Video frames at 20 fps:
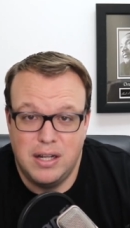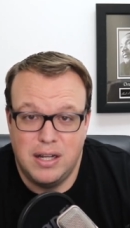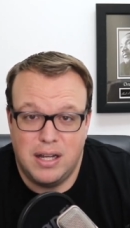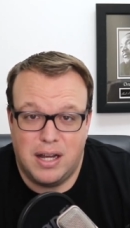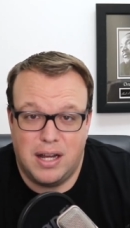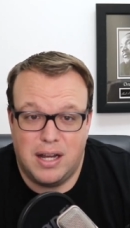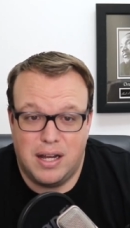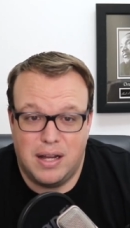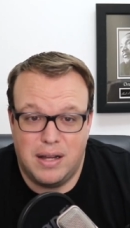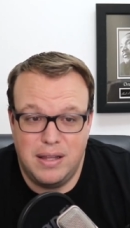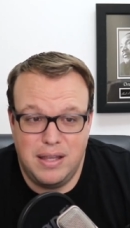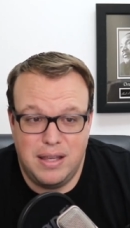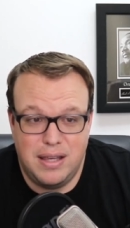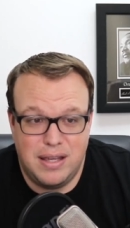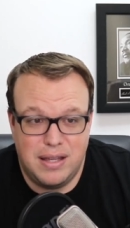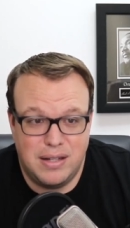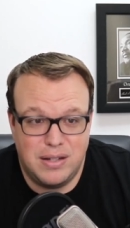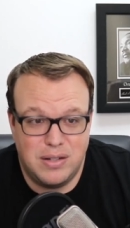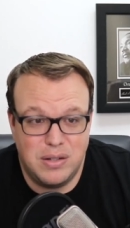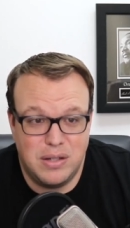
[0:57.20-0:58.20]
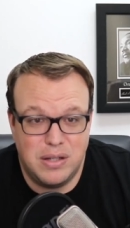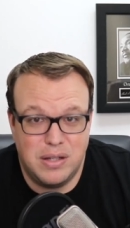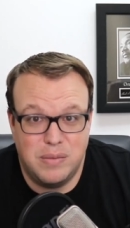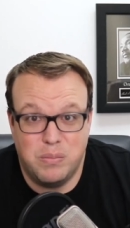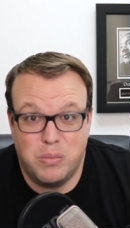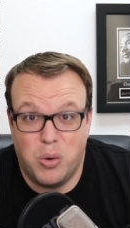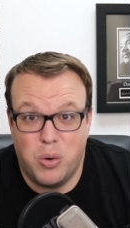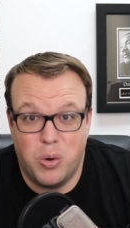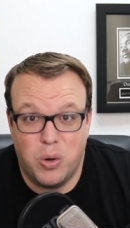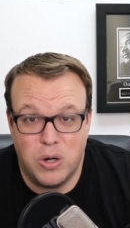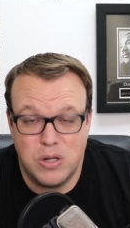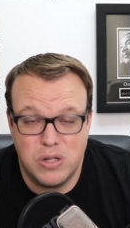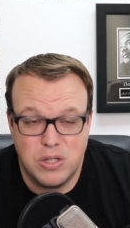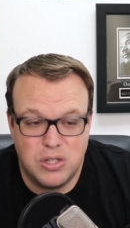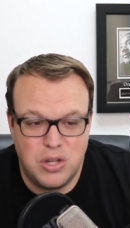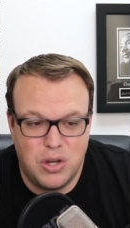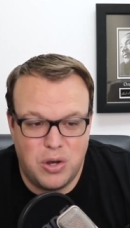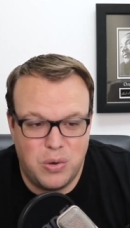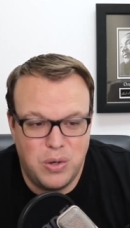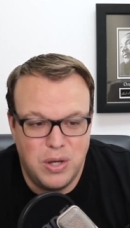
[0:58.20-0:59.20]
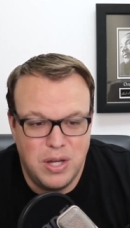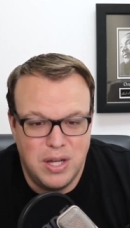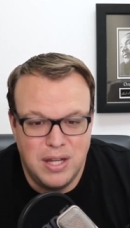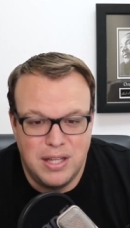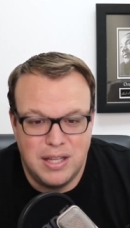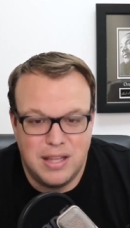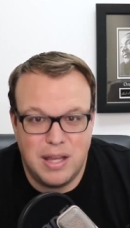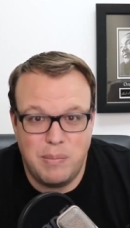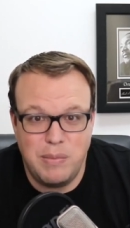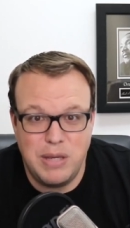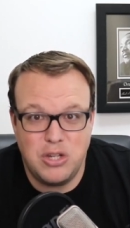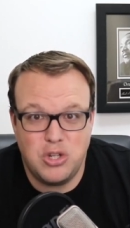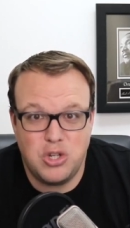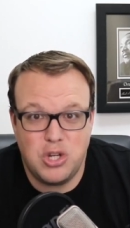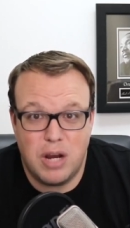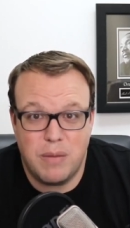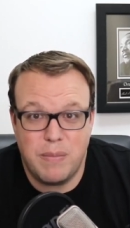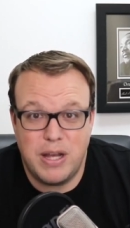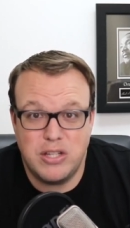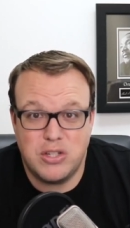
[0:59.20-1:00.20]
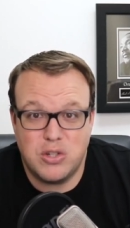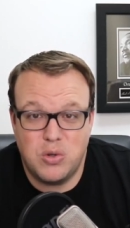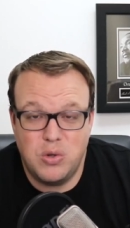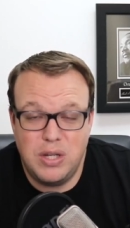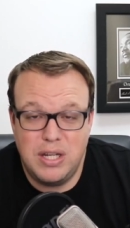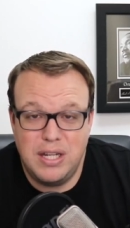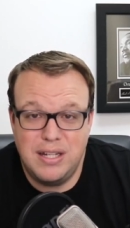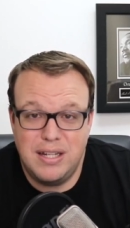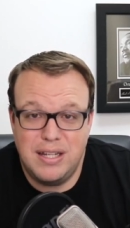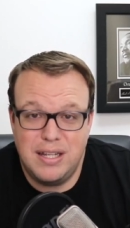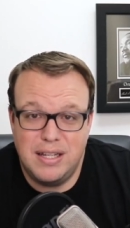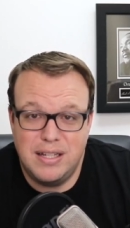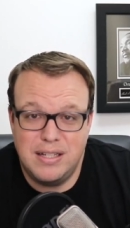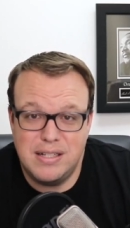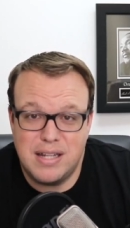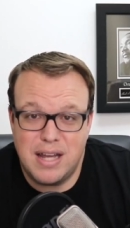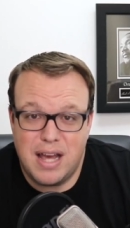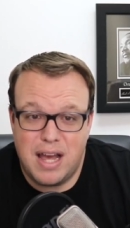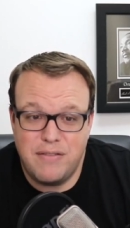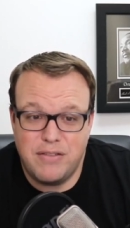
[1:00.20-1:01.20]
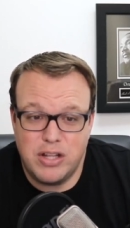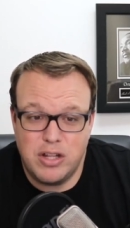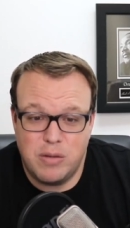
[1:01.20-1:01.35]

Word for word: uh, and and more. So let me share my screen and dive a